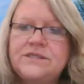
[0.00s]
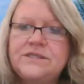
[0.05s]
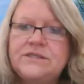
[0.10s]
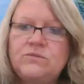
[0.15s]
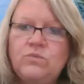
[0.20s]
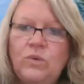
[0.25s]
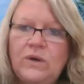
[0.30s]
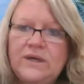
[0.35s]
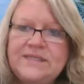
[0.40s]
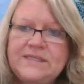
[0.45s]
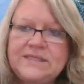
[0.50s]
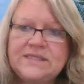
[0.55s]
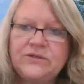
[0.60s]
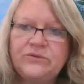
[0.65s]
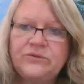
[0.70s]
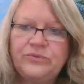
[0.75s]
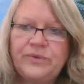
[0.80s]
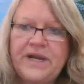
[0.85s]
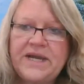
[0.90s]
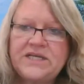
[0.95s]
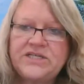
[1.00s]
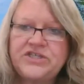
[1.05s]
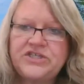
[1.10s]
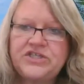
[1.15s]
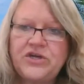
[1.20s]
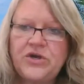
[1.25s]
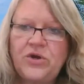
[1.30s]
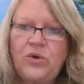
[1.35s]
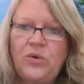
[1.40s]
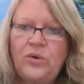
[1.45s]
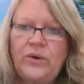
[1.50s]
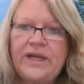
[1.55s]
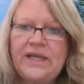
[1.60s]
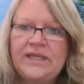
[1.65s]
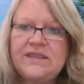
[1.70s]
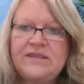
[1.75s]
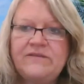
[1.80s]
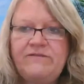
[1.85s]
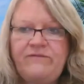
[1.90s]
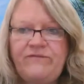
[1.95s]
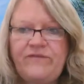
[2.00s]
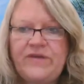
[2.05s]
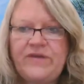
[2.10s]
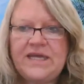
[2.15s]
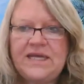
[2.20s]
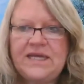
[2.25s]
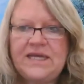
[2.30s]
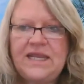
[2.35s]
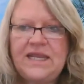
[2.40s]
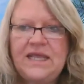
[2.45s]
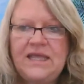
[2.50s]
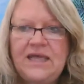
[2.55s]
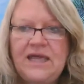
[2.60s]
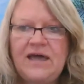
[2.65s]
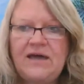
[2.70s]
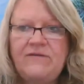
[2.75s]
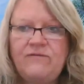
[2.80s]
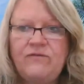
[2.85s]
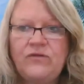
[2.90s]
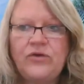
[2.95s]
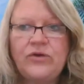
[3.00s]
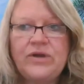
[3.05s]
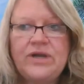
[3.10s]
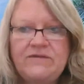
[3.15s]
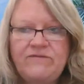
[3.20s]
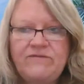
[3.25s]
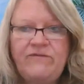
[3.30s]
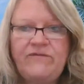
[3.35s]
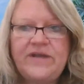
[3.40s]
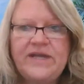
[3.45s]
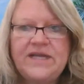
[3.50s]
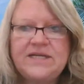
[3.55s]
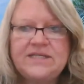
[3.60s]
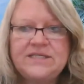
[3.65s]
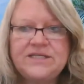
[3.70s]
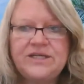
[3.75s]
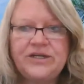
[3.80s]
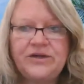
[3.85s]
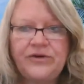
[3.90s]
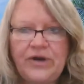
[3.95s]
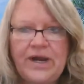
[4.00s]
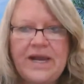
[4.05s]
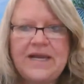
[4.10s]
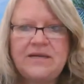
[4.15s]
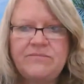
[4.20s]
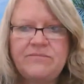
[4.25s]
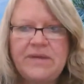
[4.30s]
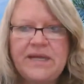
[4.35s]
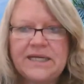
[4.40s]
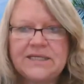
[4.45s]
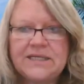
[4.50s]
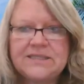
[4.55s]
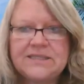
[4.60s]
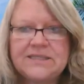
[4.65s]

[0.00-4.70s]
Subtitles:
What's the ratio in the feed of green feed to grain mix?